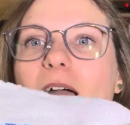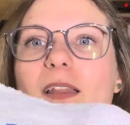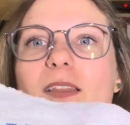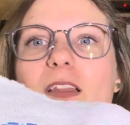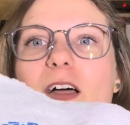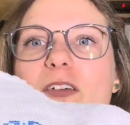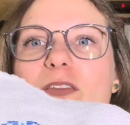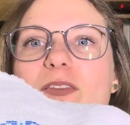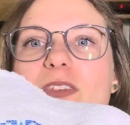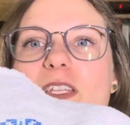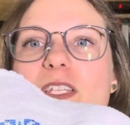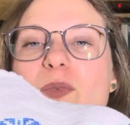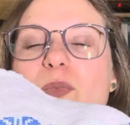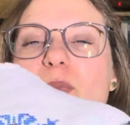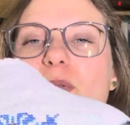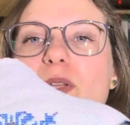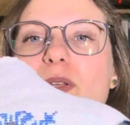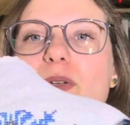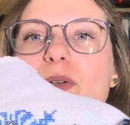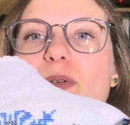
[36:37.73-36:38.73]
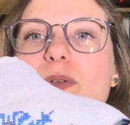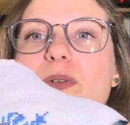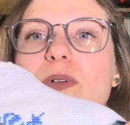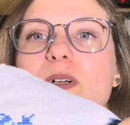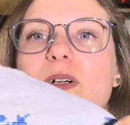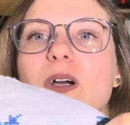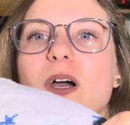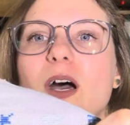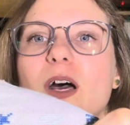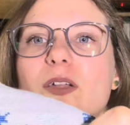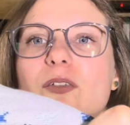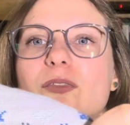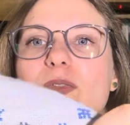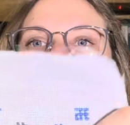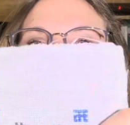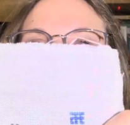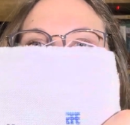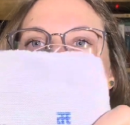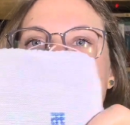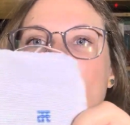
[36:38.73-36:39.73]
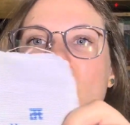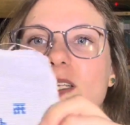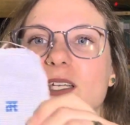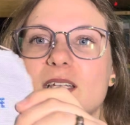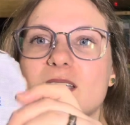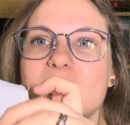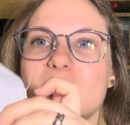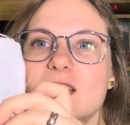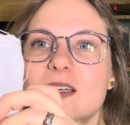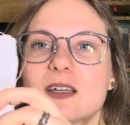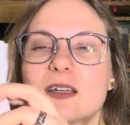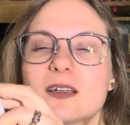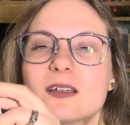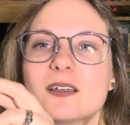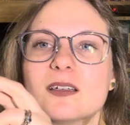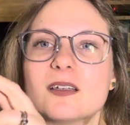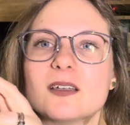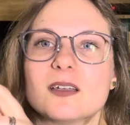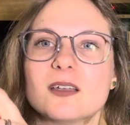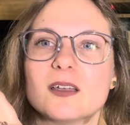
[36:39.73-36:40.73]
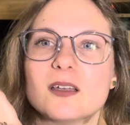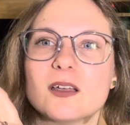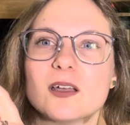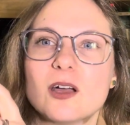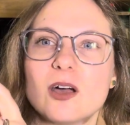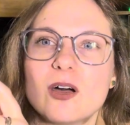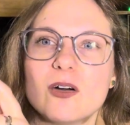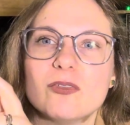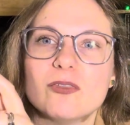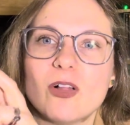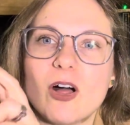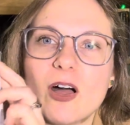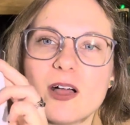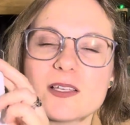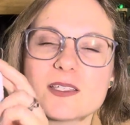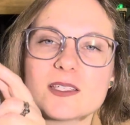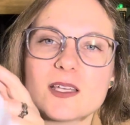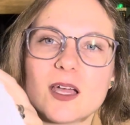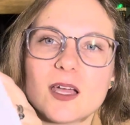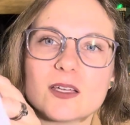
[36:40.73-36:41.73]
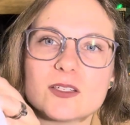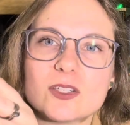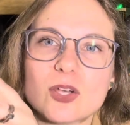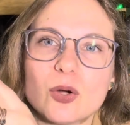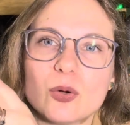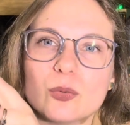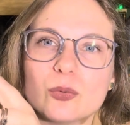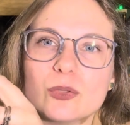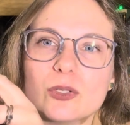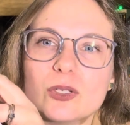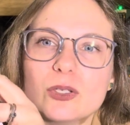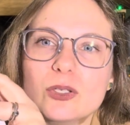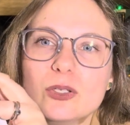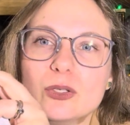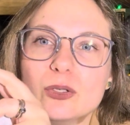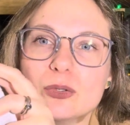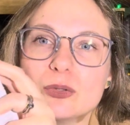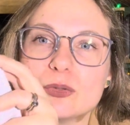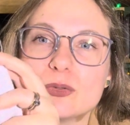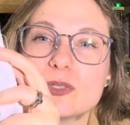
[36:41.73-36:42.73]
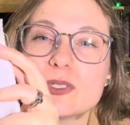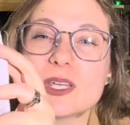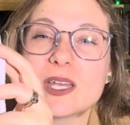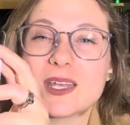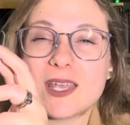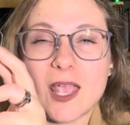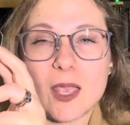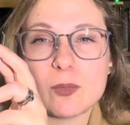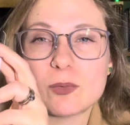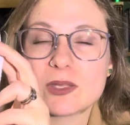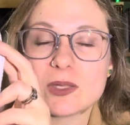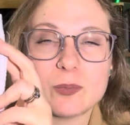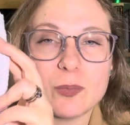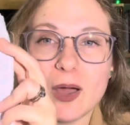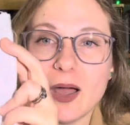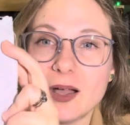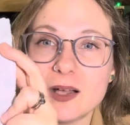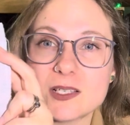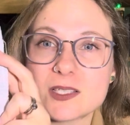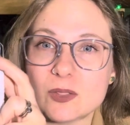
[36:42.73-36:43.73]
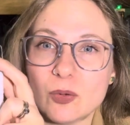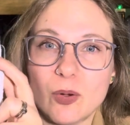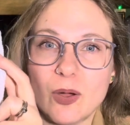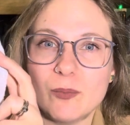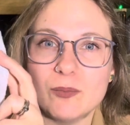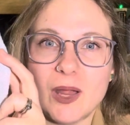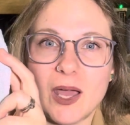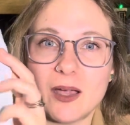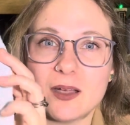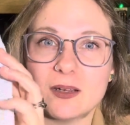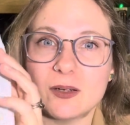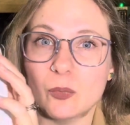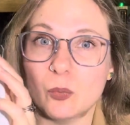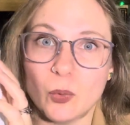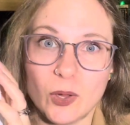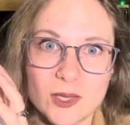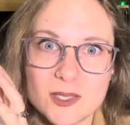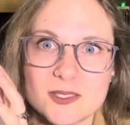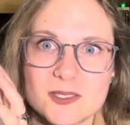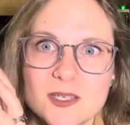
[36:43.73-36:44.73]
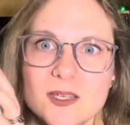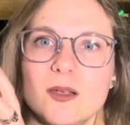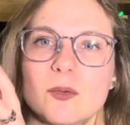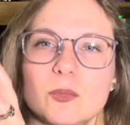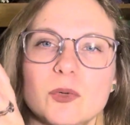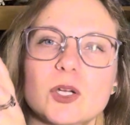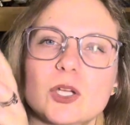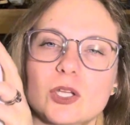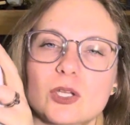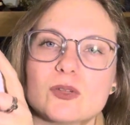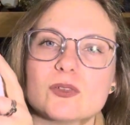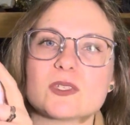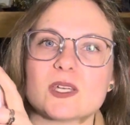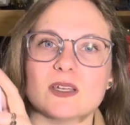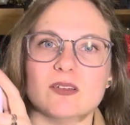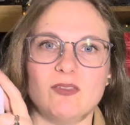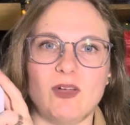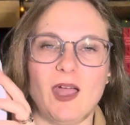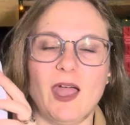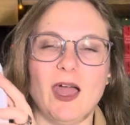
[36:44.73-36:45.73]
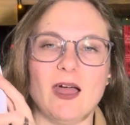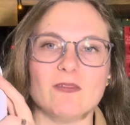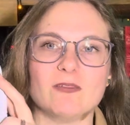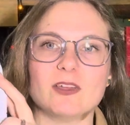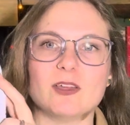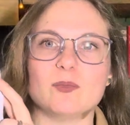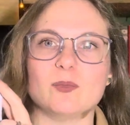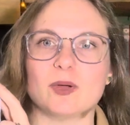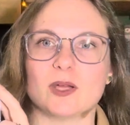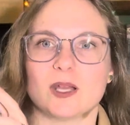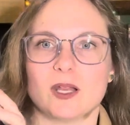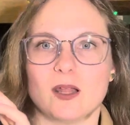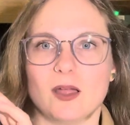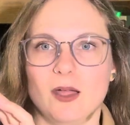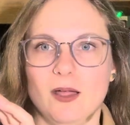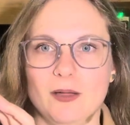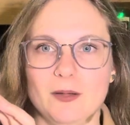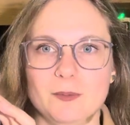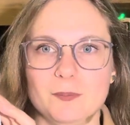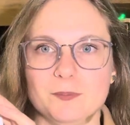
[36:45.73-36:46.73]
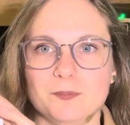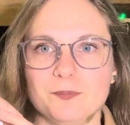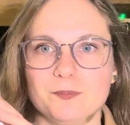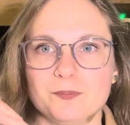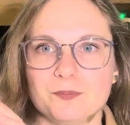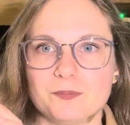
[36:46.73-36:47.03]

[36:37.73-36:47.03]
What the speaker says: I love this blue. Unfortunately, it's a floss I don't use. It came in the box, so I'm not going to waste it. I'm going to use it if I have it, but I